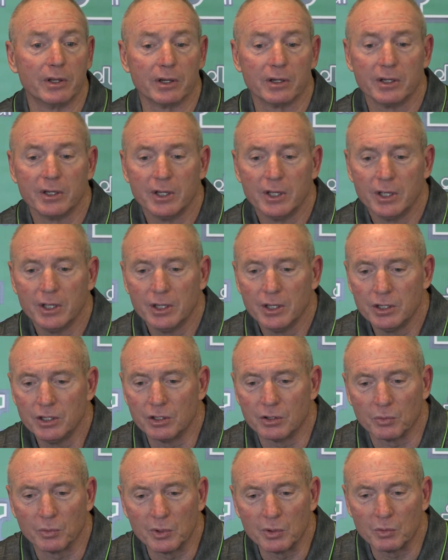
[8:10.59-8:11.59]
Uh,
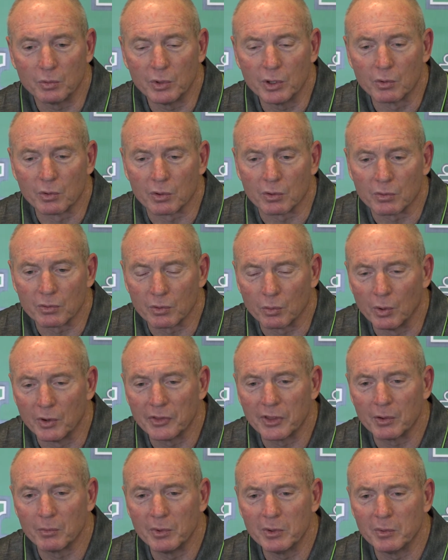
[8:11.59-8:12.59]
you know, we, we were the
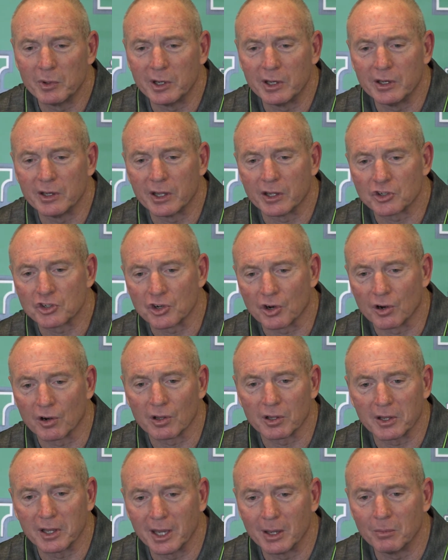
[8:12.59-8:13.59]
one thing we went into that
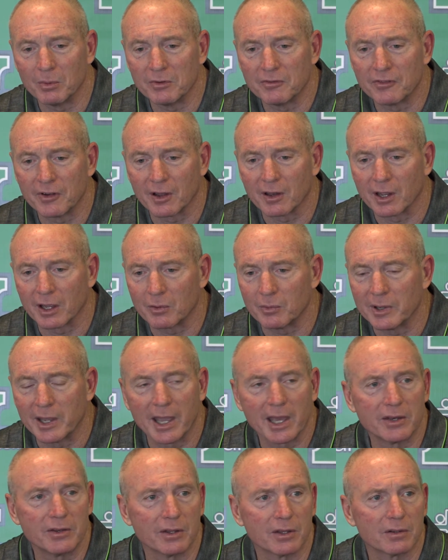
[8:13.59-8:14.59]
Charlotte game. We felt like we
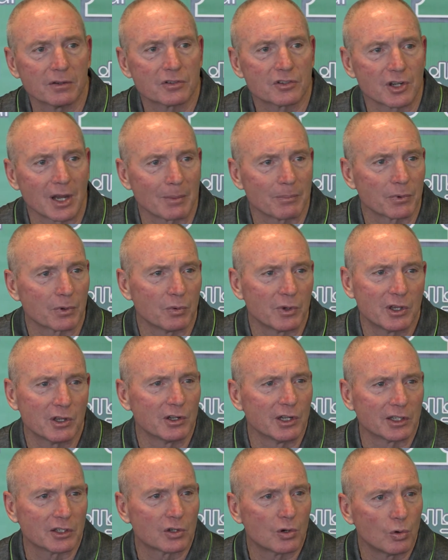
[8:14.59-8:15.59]
had to stop. We
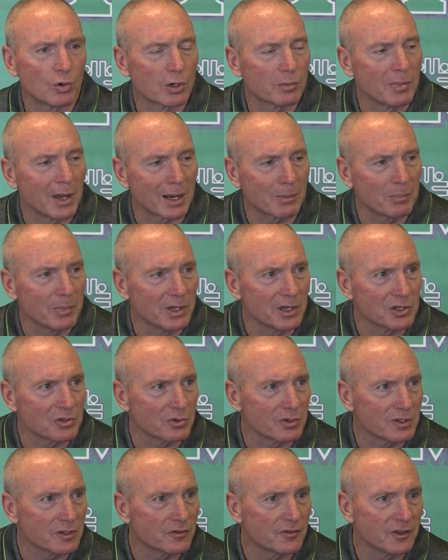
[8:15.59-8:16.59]
couldn't let the quarterback beat us
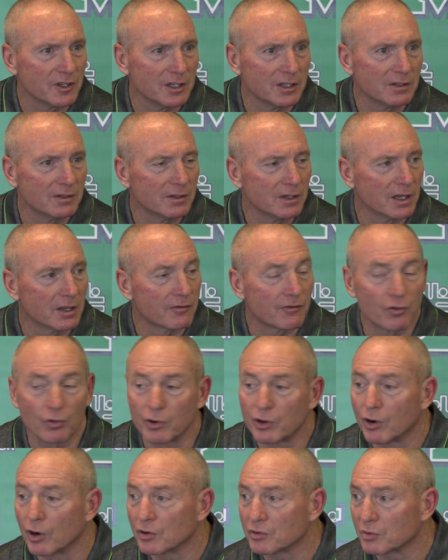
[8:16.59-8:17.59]
with his feet. He had
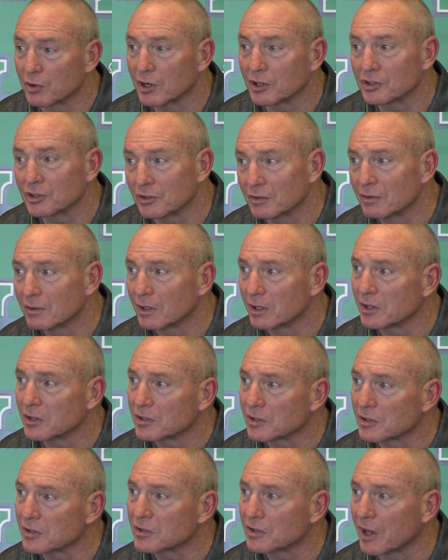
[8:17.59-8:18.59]
four yards rushing
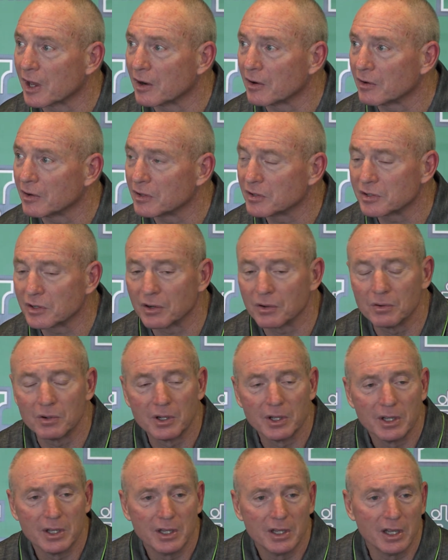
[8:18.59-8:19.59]
against us Saturday. So,
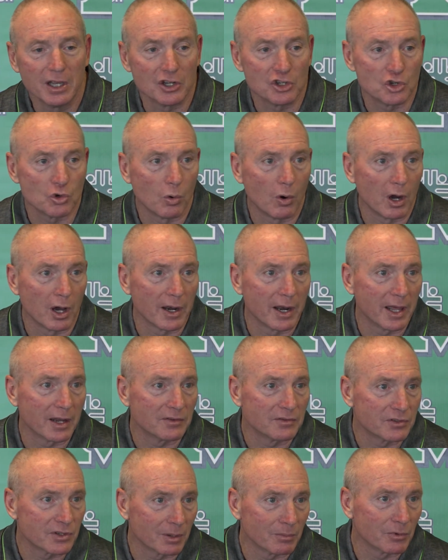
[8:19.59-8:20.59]
and Juwon
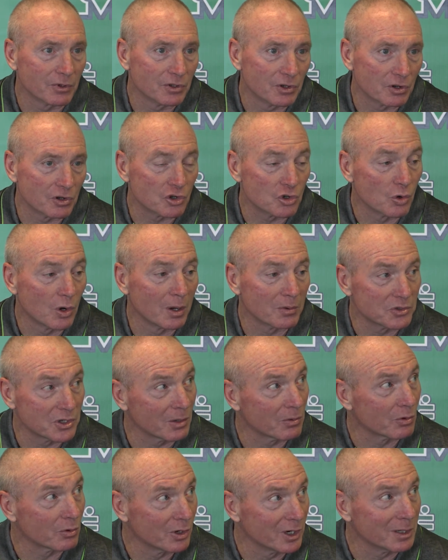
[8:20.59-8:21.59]
had something. You know, Juwon was
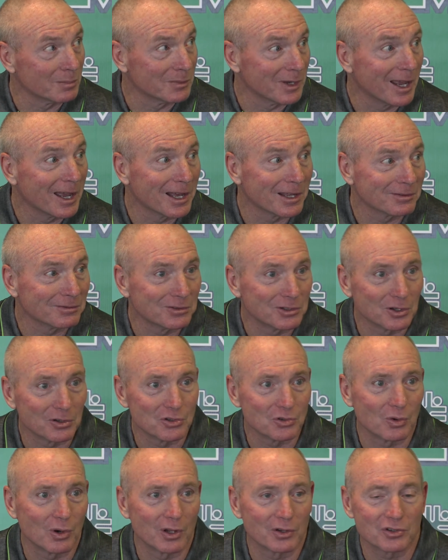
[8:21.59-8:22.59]
able to run him down. You know,
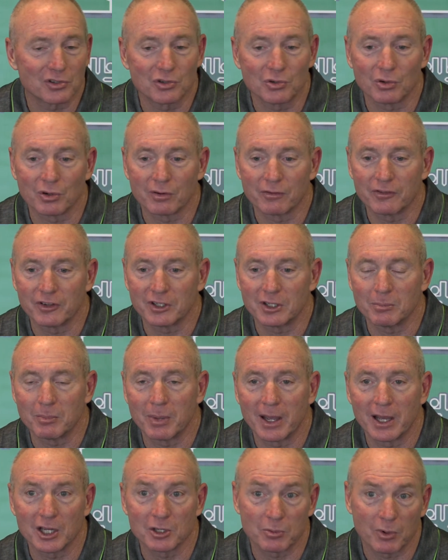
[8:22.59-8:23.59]
Juwon's 250
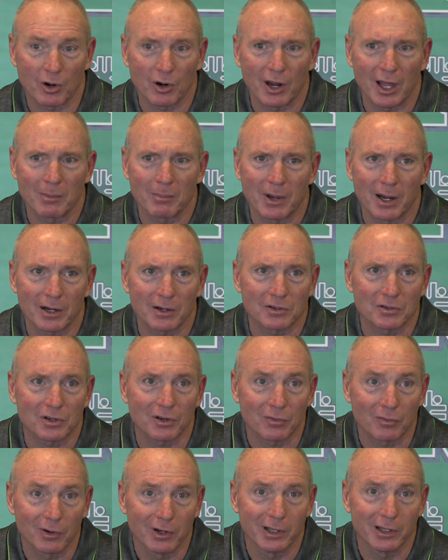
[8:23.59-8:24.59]
pounds, but our linebackers
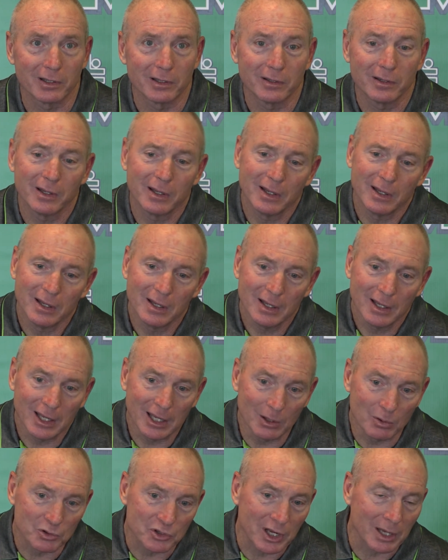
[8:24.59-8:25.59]
could run, and
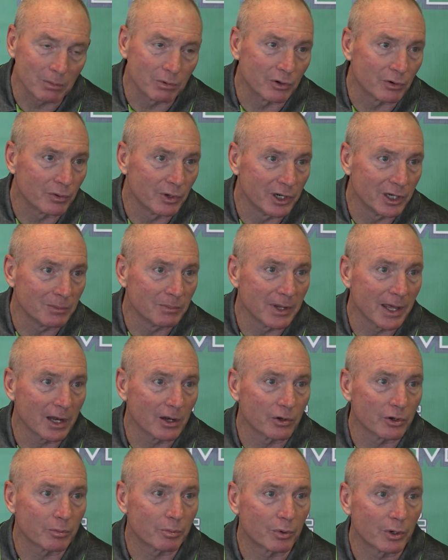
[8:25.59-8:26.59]
he was able to run him
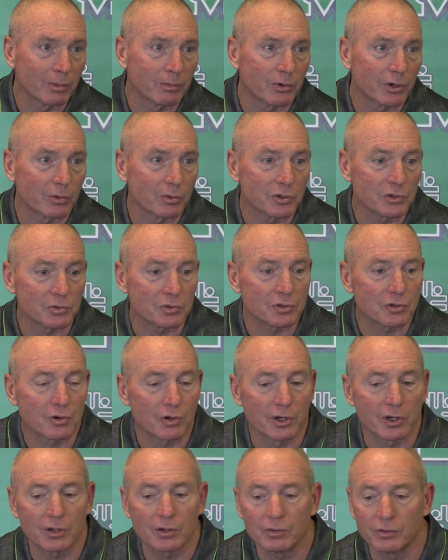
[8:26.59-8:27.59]
down on the perimeter, which was
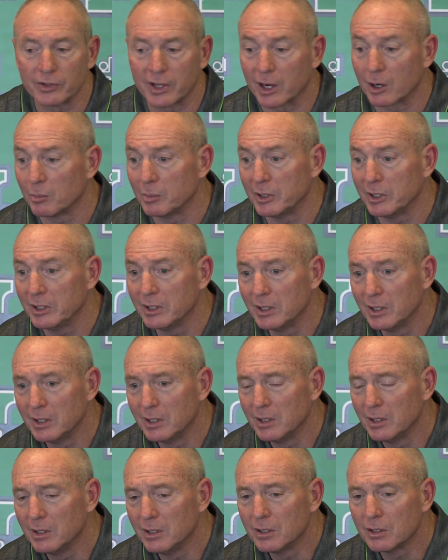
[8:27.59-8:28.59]
critical. And that'll be
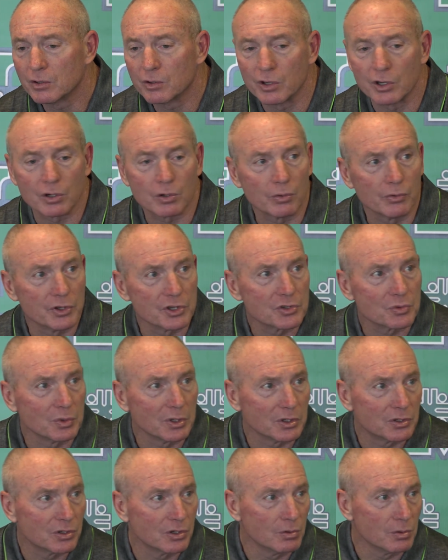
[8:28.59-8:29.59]
critical this
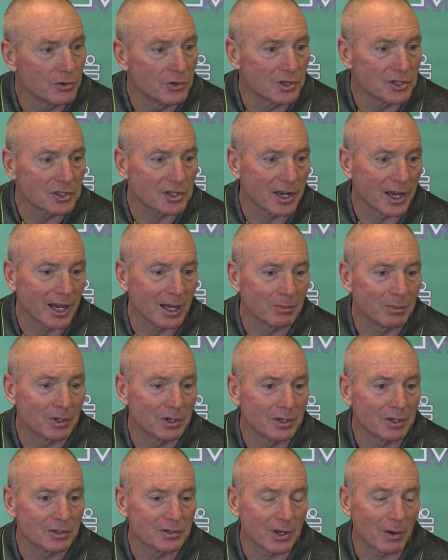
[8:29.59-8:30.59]
week too with this guy
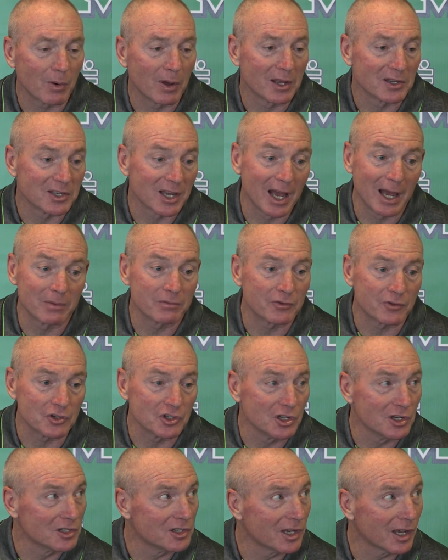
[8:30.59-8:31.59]
because at times
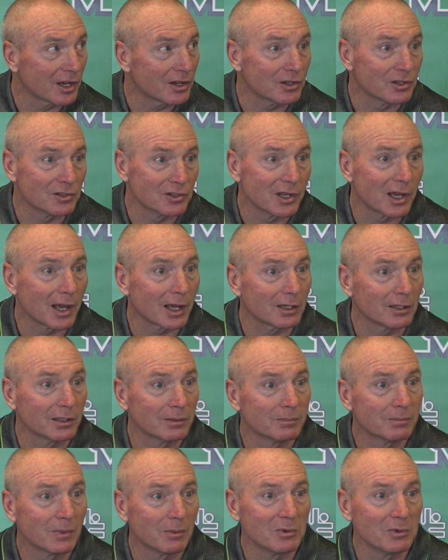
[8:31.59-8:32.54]
Virginia Tech couldn't tackle him.